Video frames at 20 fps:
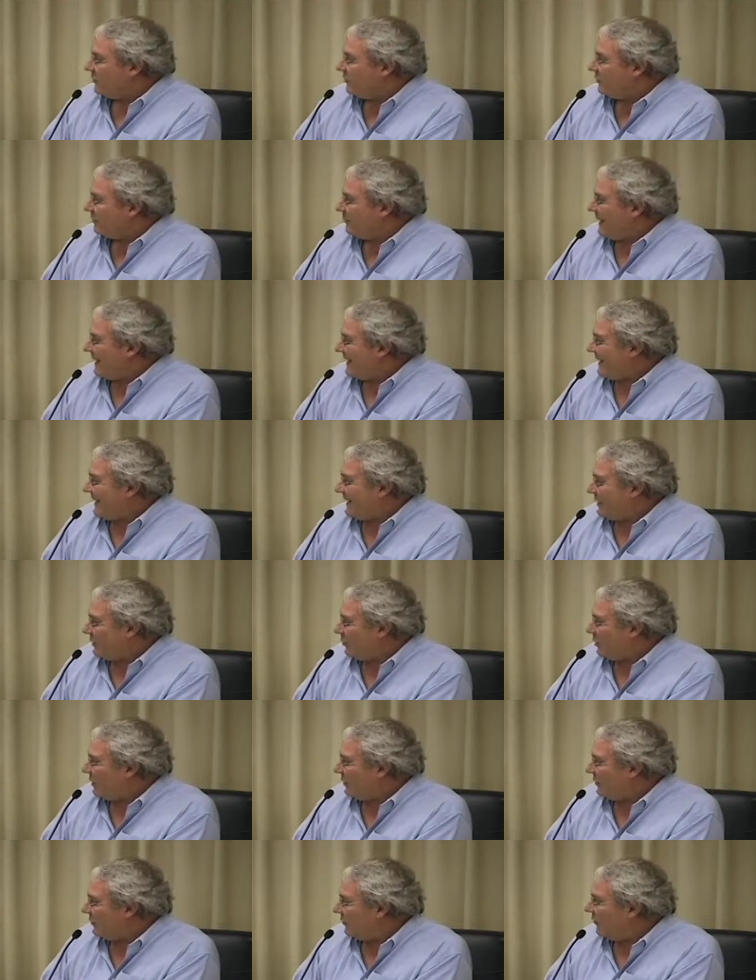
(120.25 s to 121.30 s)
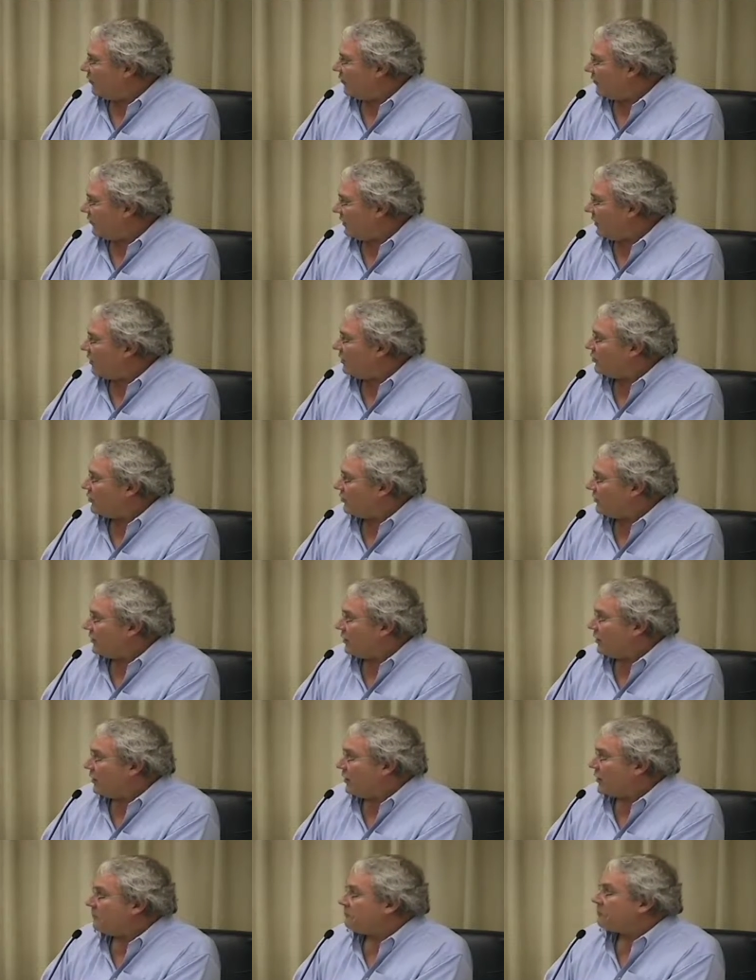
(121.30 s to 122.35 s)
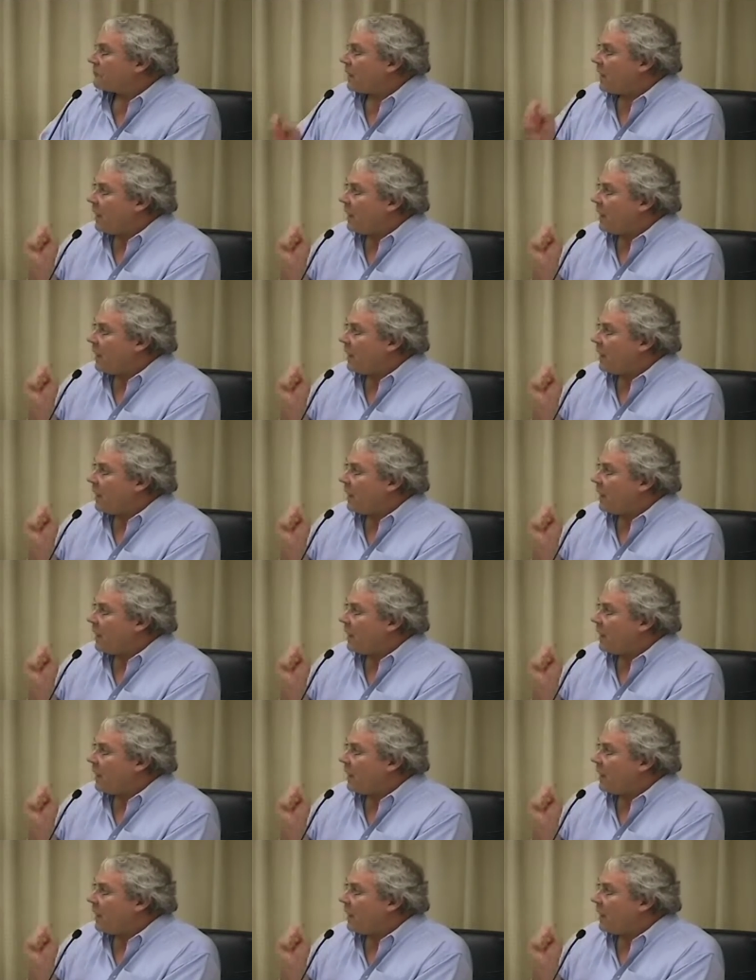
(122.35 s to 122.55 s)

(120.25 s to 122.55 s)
make anyone skittish there.